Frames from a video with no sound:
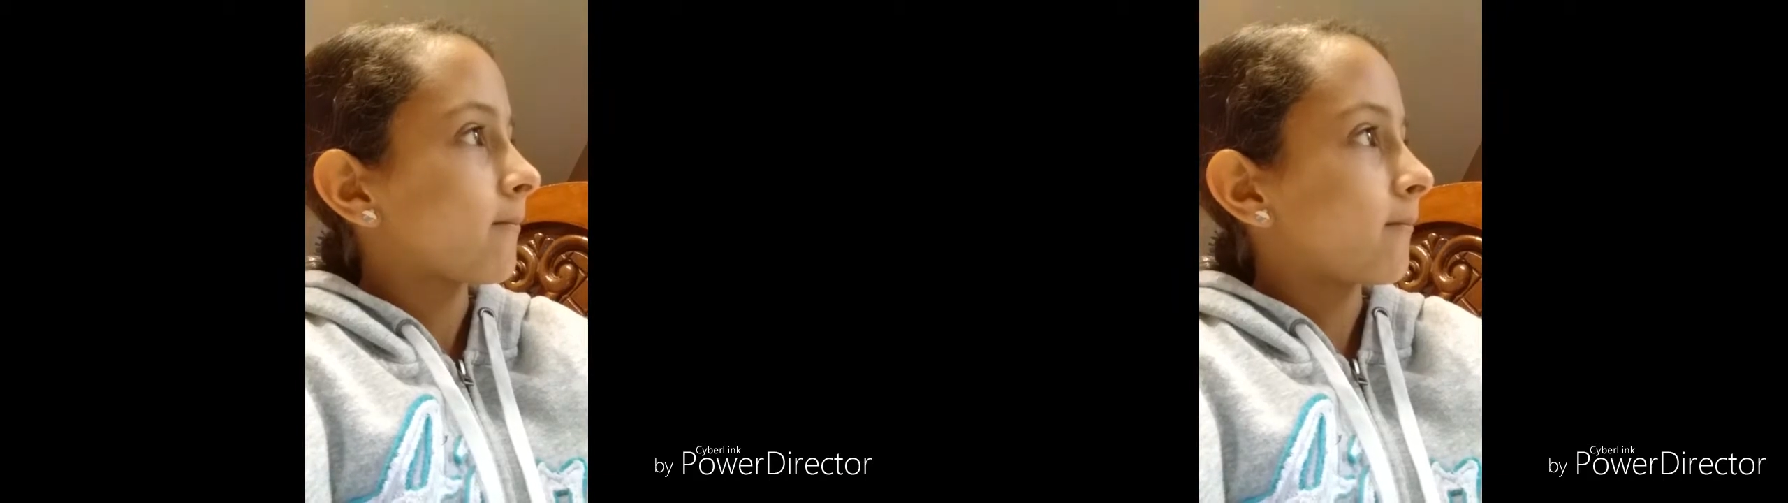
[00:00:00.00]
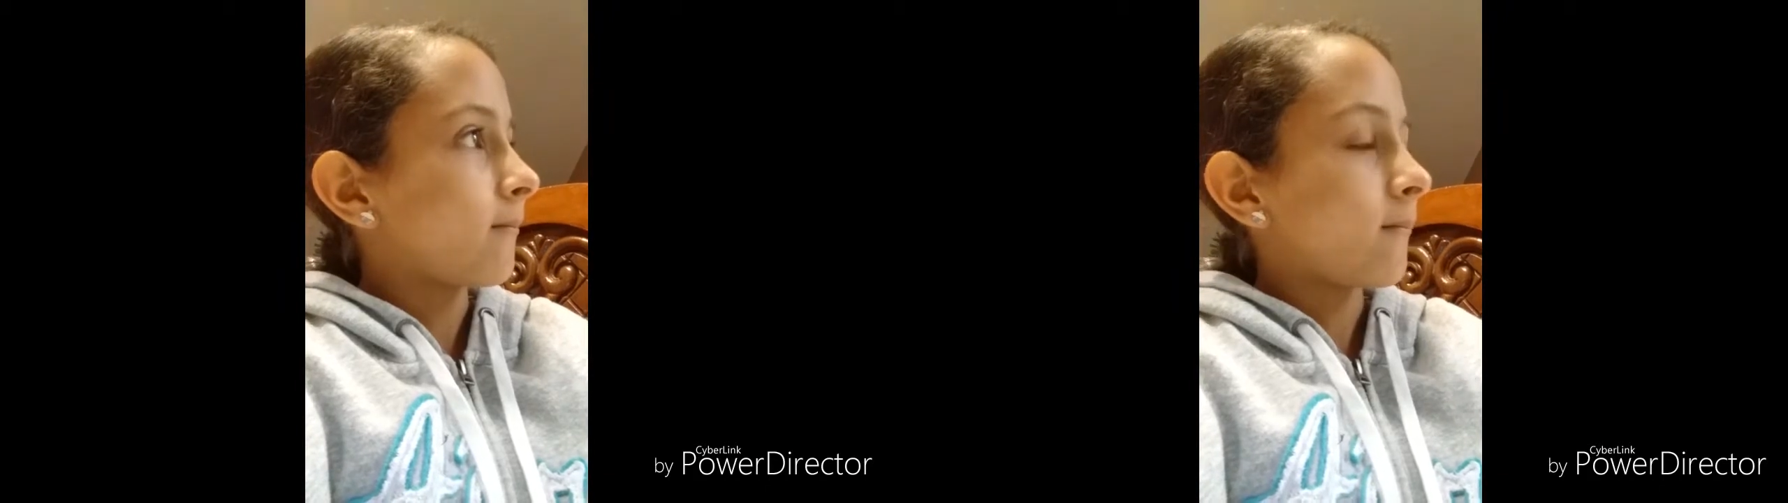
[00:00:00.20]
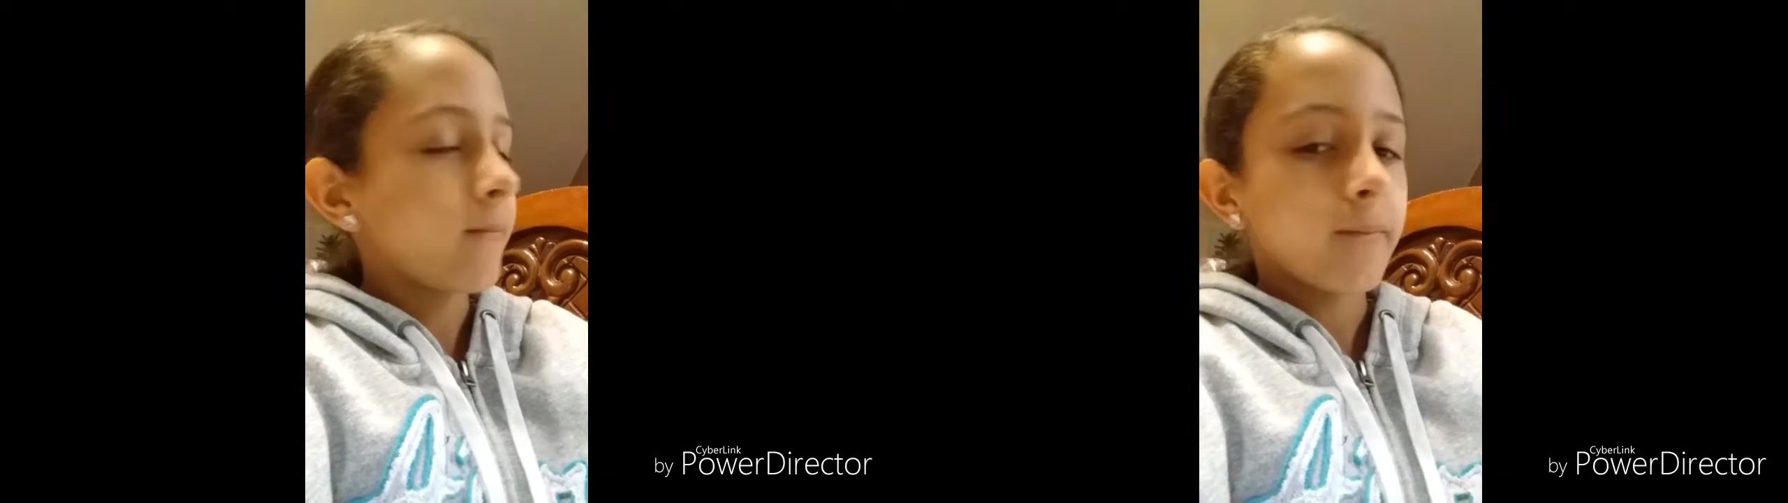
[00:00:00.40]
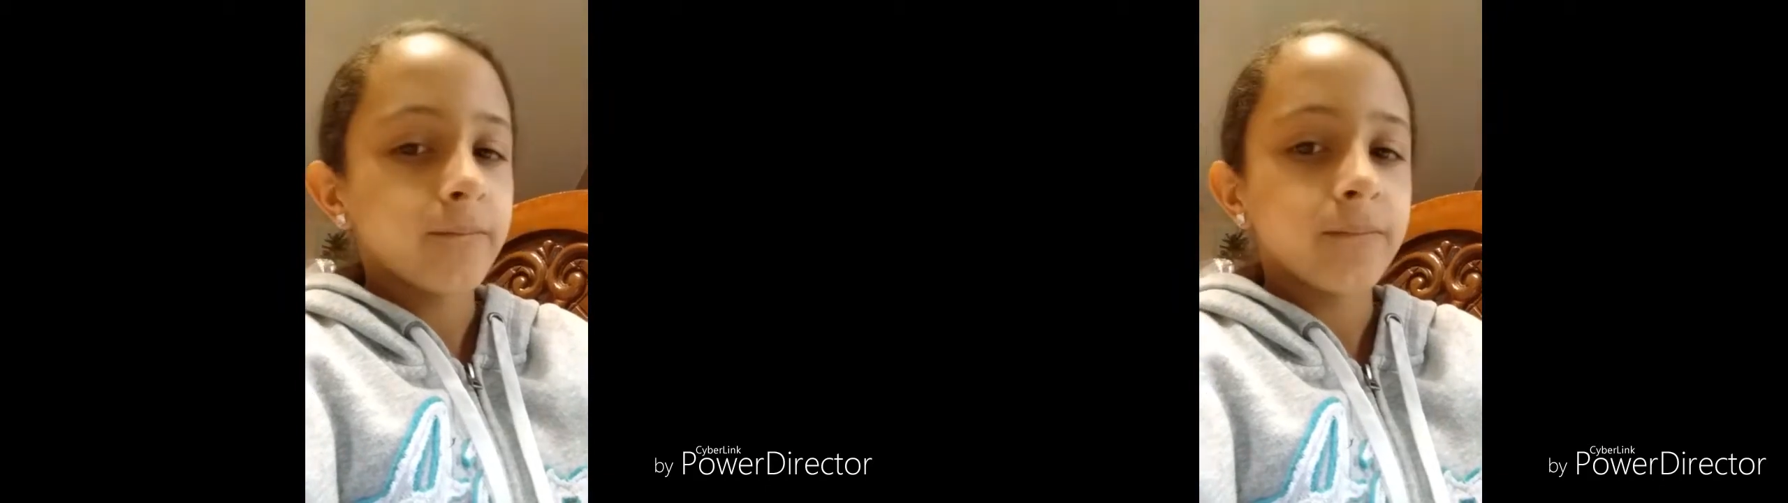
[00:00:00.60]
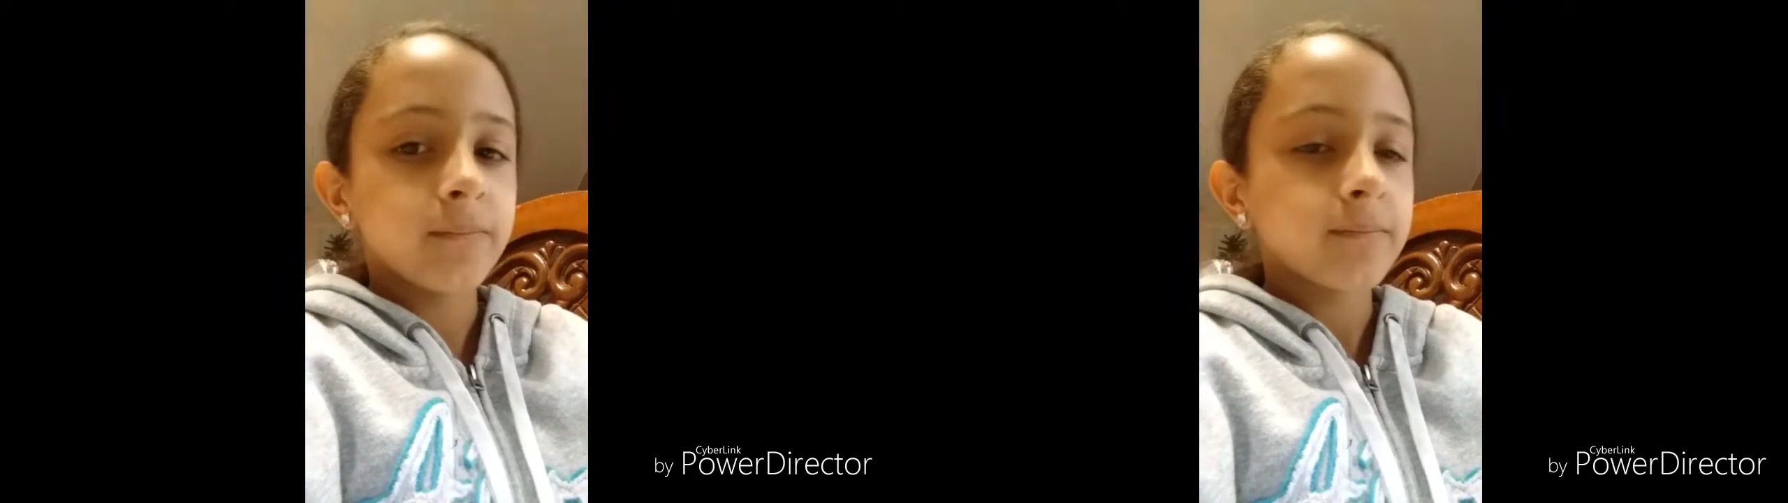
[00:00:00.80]
the
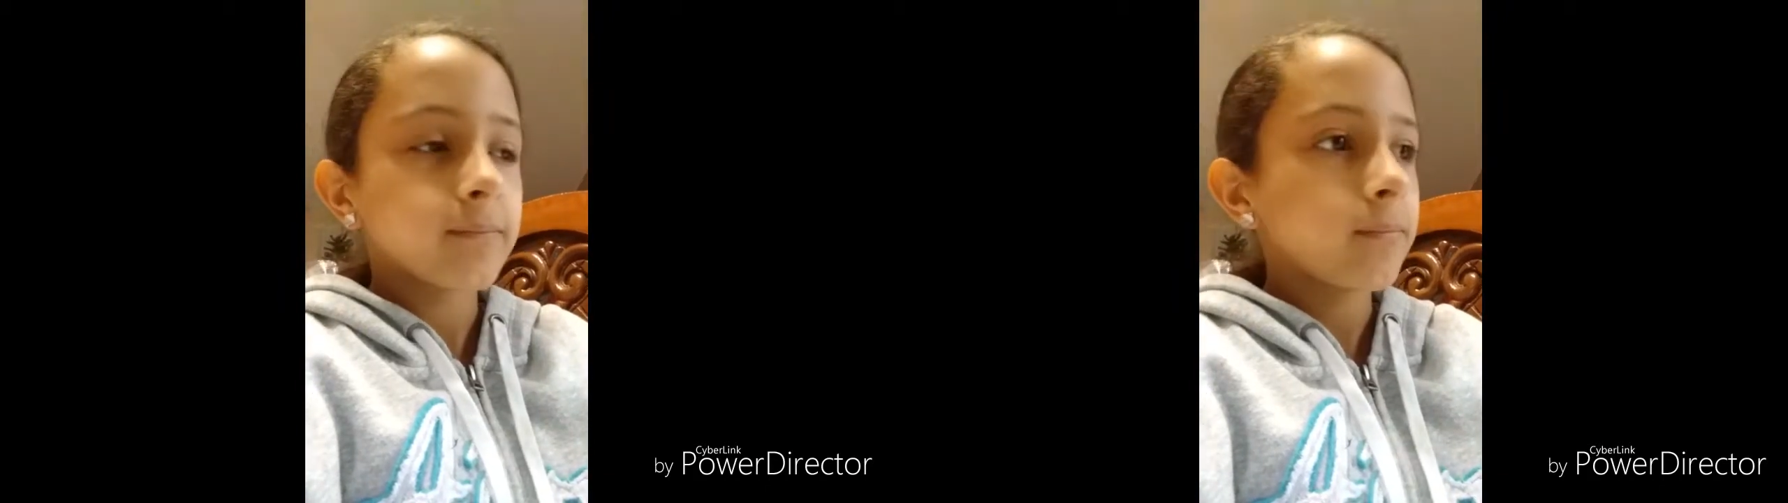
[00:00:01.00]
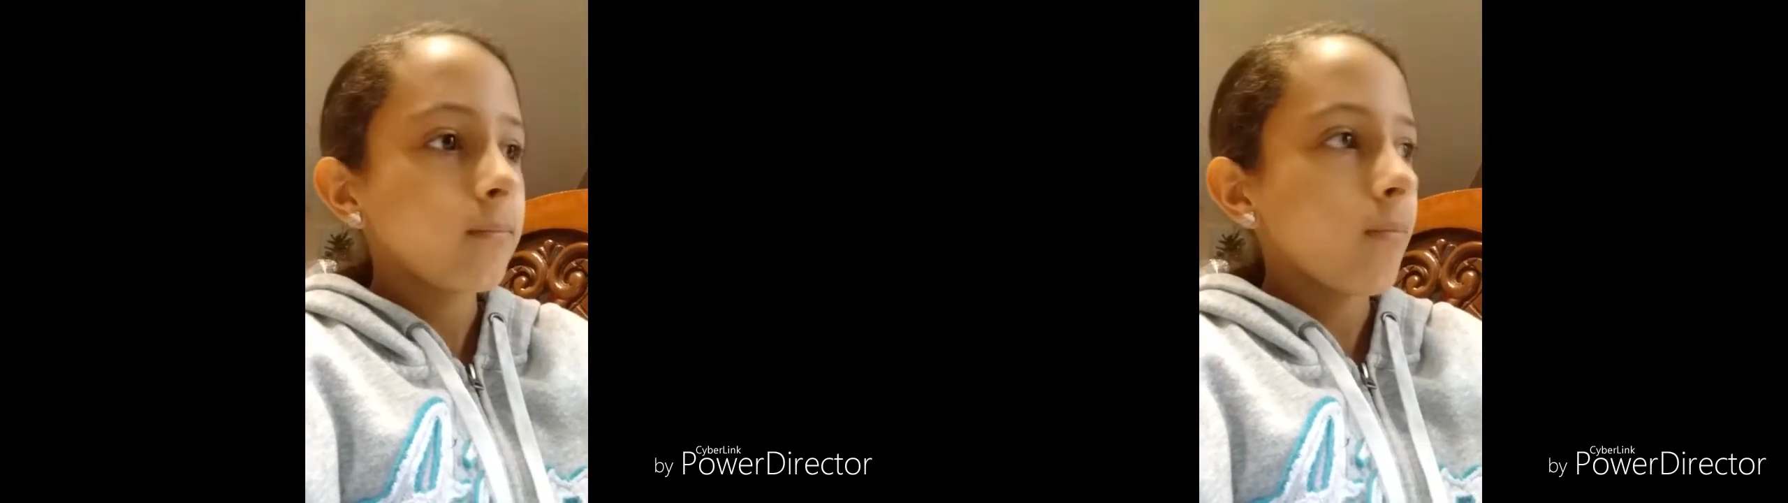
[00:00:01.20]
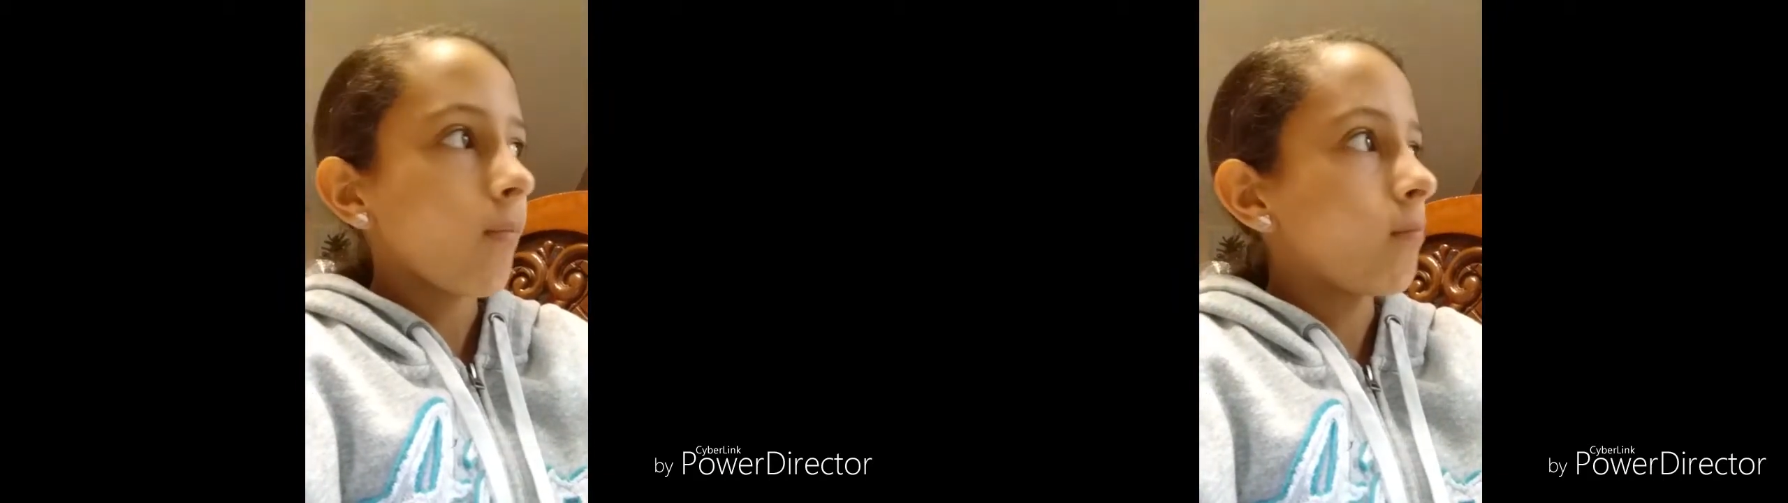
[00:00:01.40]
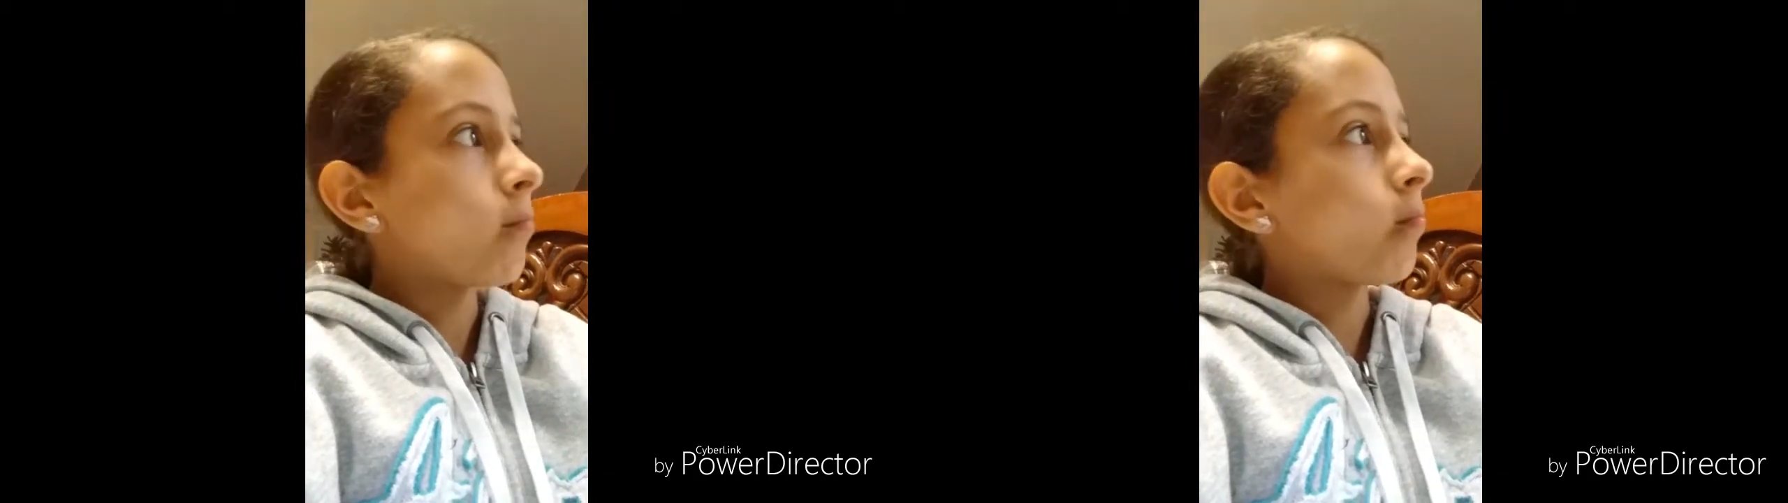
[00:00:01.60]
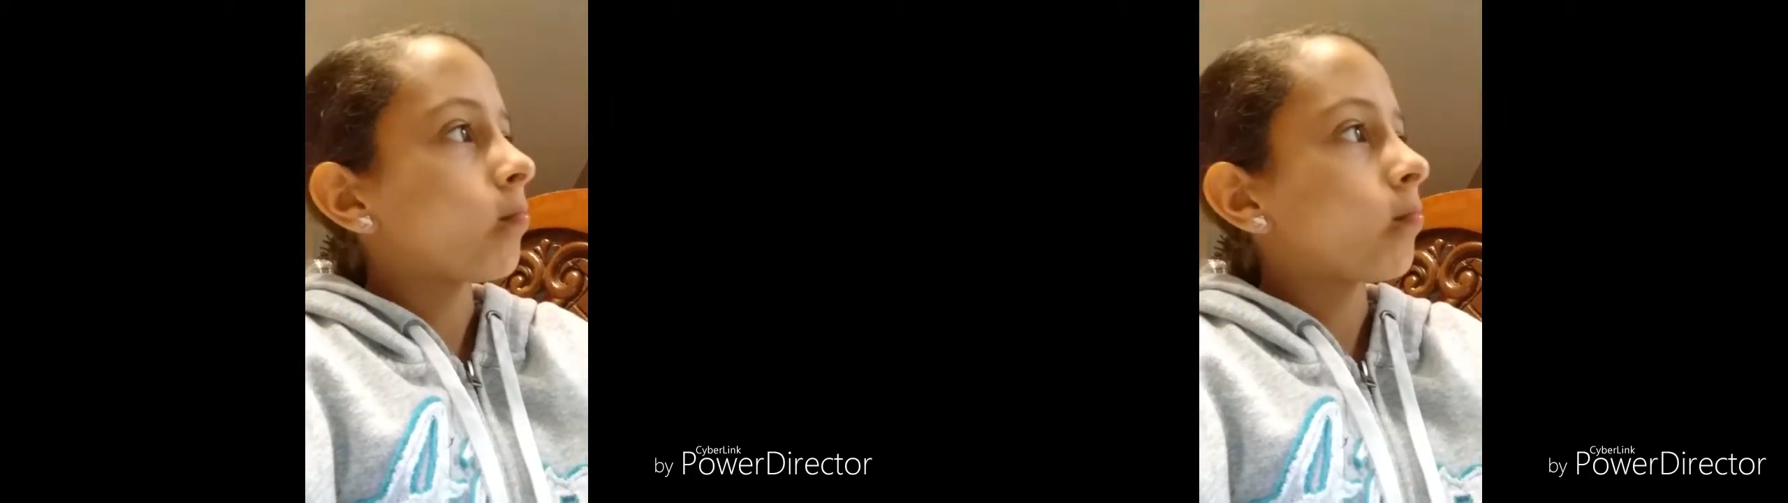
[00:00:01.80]
kid from like,